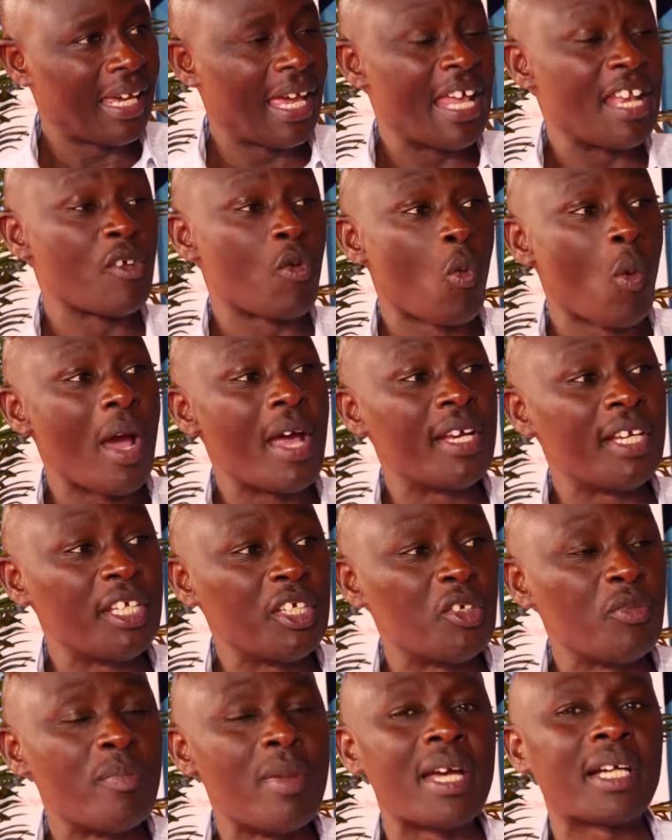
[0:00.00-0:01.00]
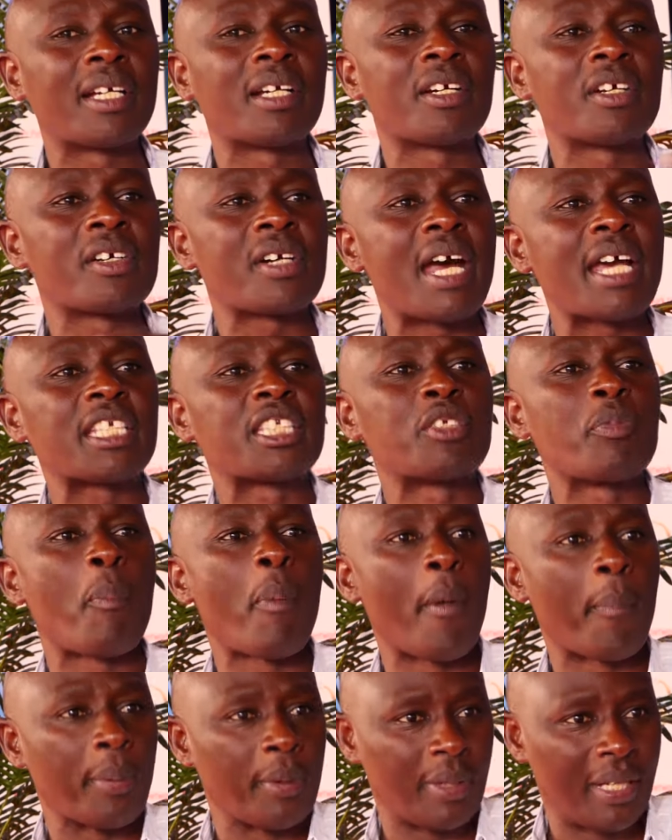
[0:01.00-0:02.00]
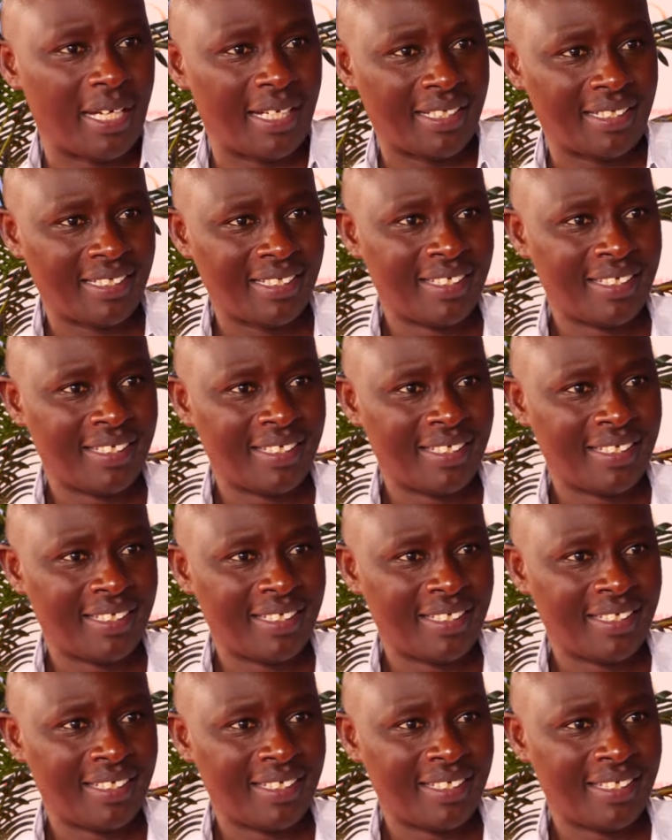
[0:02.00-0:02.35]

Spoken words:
And when you make Christ popular,